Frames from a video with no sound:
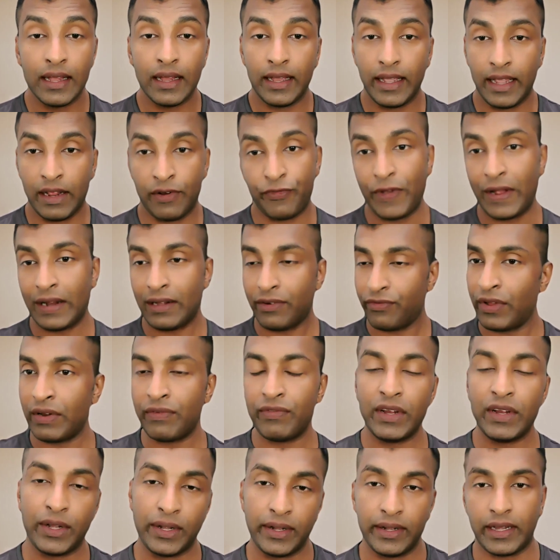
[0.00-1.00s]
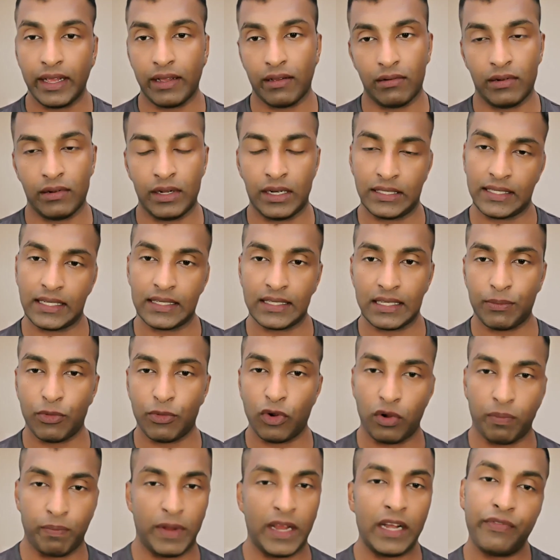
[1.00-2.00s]
In fact, when we discuss
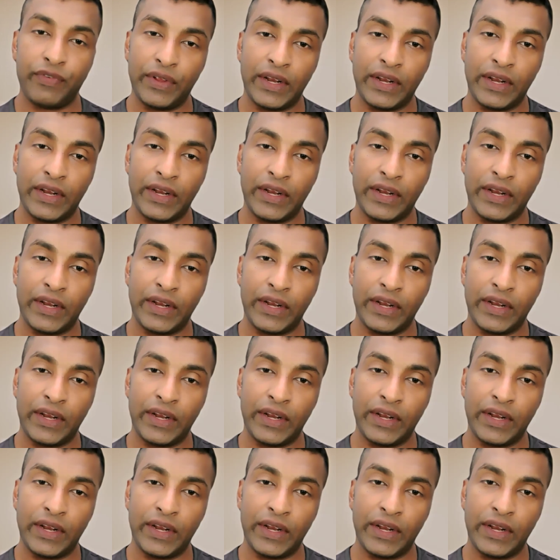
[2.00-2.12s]
about Mead,